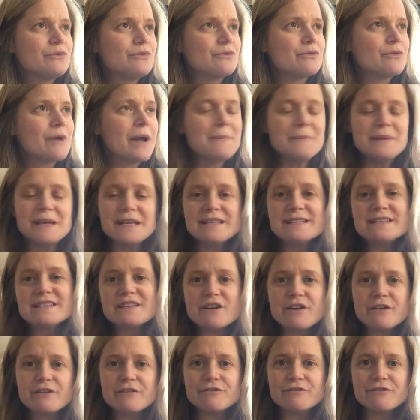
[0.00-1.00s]
remnants
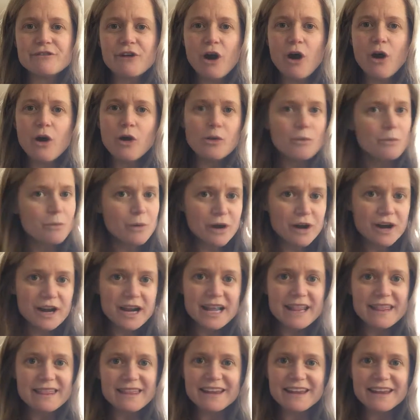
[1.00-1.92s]
of homework